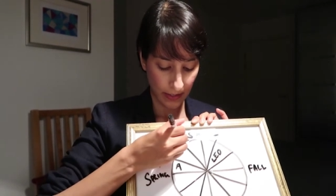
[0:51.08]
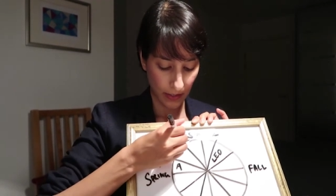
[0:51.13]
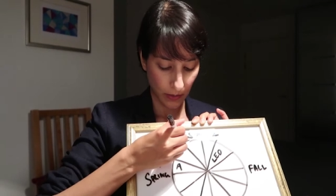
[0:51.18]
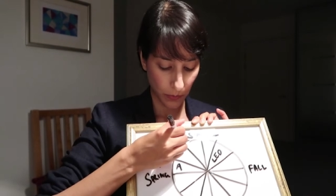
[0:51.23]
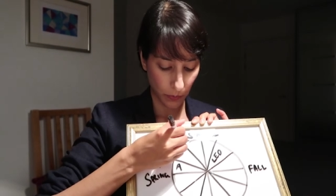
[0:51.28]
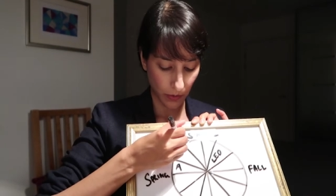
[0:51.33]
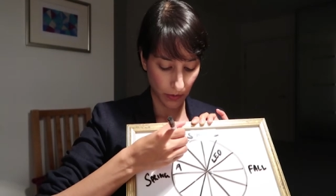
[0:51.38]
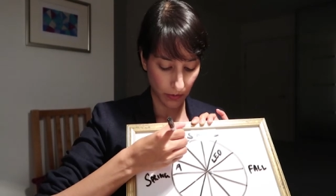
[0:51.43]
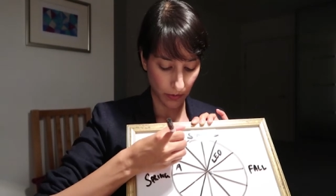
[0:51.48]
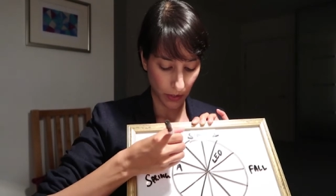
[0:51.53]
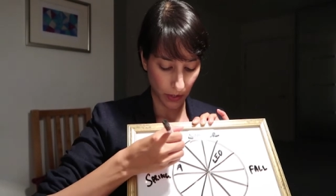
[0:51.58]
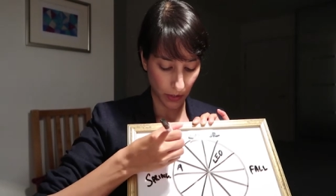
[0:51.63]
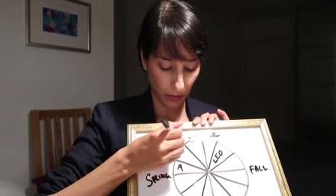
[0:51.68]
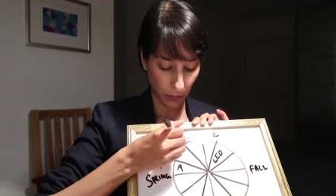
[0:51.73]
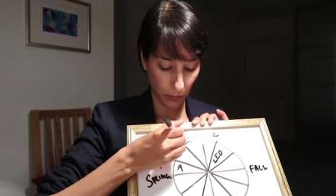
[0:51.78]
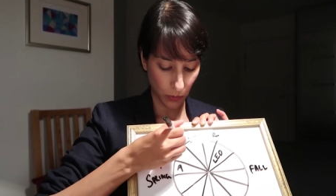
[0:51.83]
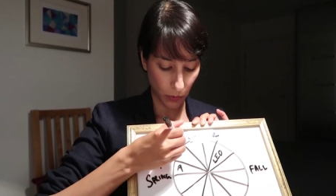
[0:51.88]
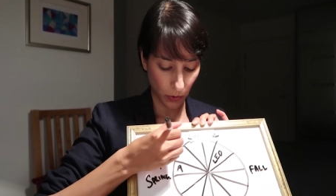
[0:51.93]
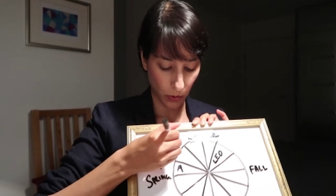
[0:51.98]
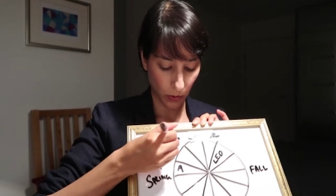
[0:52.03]
and we've
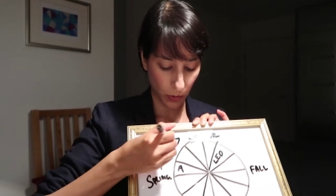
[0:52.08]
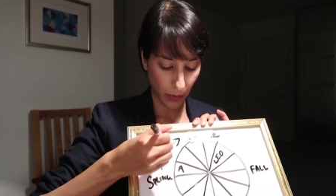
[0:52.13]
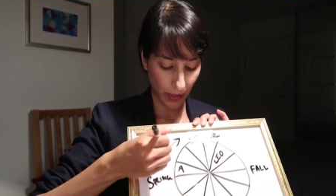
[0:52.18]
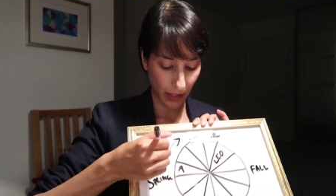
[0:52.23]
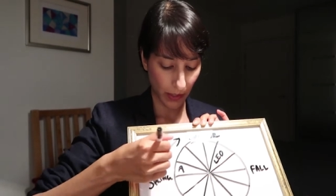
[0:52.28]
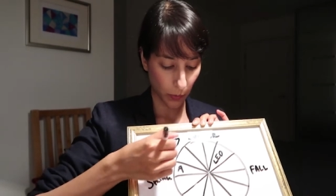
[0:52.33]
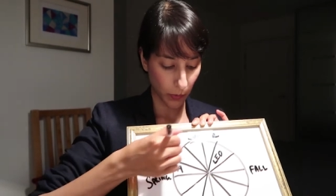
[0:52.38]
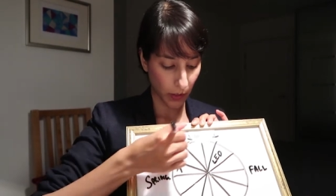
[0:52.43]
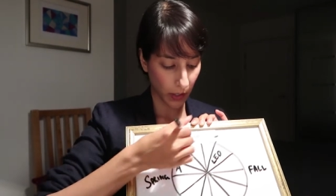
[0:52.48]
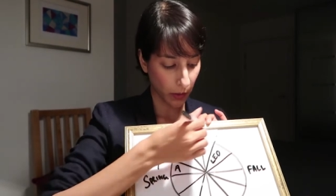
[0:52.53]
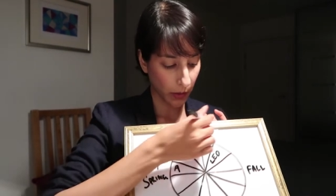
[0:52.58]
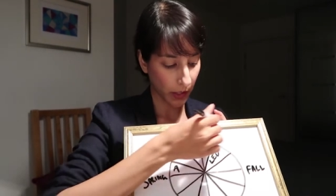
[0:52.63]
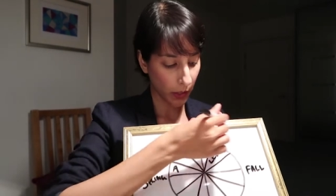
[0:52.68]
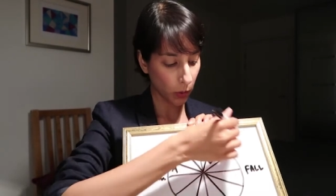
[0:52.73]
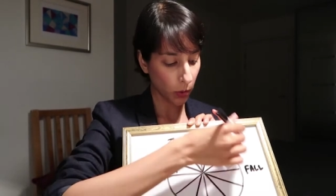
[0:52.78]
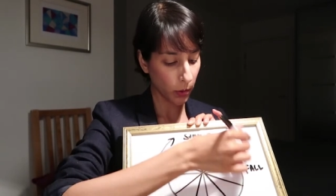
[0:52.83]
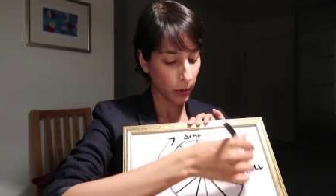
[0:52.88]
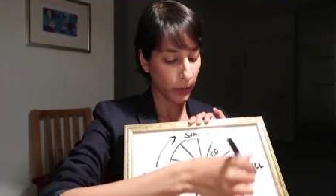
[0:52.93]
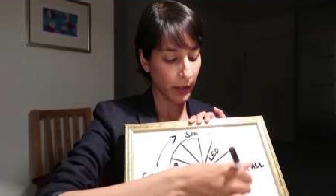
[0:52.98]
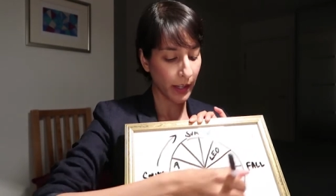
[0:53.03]
come all the way, we're going
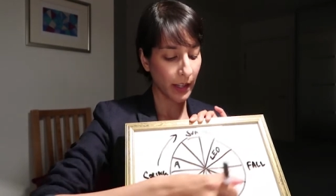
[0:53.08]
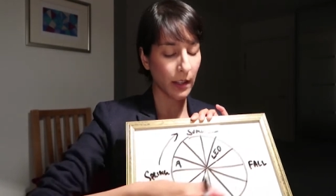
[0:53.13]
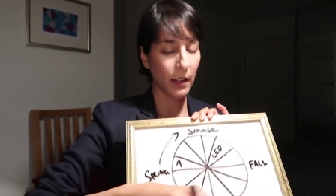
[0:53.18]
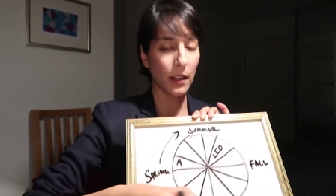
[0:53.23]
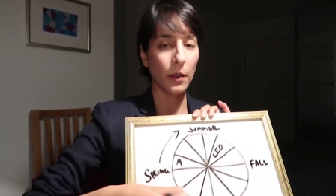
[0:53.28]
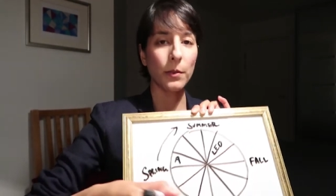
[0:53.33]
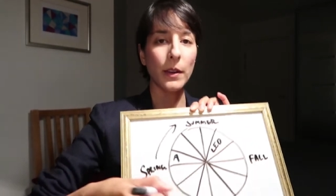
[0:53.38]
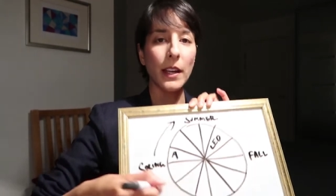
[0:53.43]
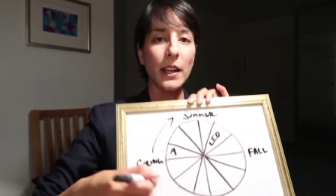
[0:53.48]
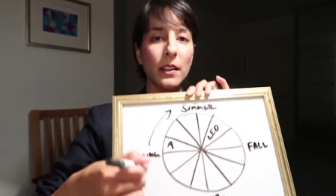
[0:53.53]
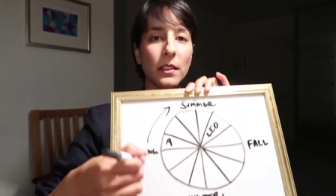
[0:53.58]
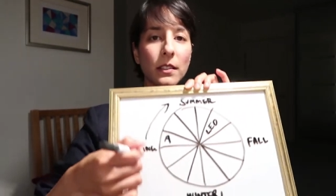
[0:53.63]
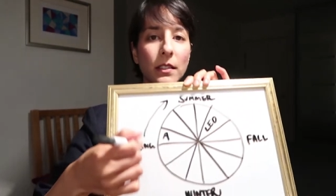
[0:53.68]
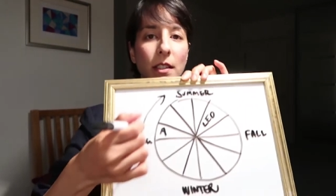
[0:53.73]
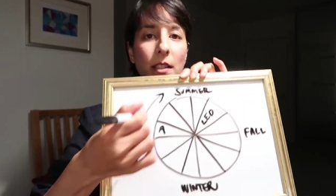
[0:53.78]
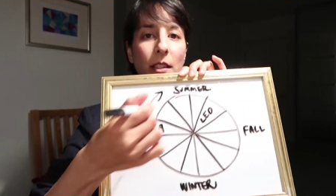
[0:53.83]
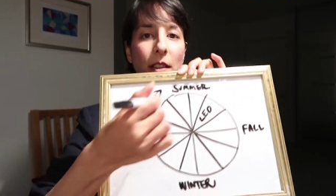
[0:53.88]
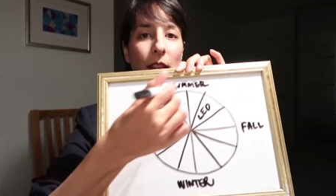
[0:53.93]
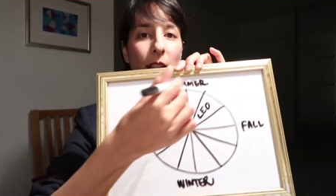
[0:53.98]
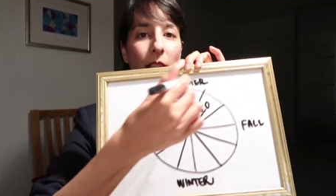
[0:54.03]
all the way
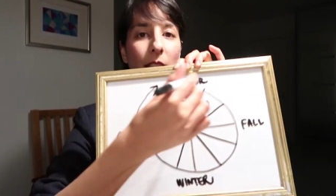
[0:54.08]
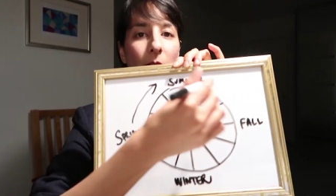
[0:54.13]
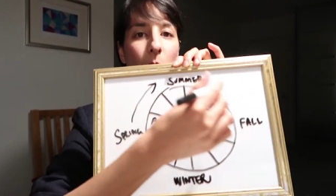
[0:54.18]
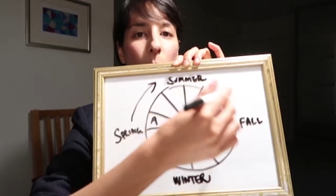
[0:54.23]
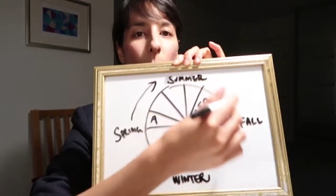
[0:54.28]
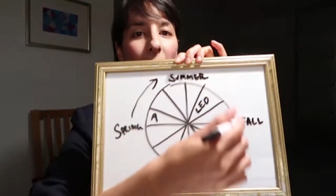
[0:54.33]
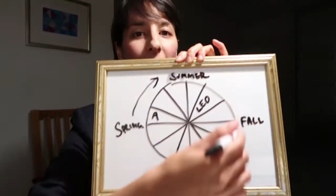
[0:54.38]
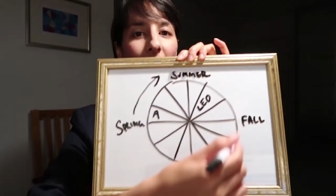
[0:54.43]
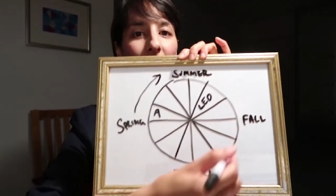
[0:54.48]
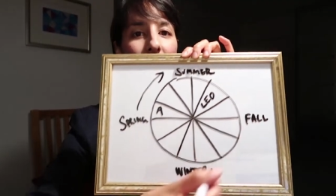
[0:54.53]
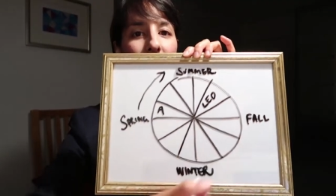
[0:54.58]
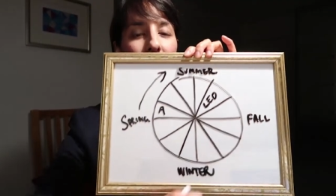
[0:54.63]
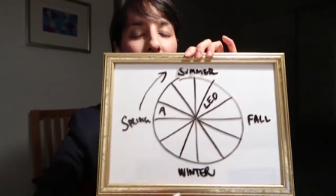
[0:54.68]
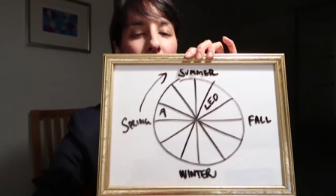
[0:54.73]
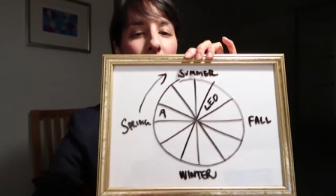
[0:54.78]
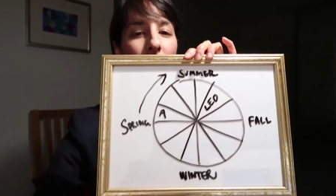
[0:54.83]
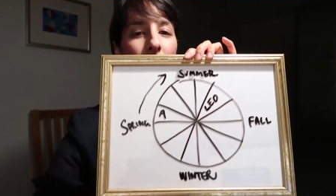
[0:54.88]
around this way.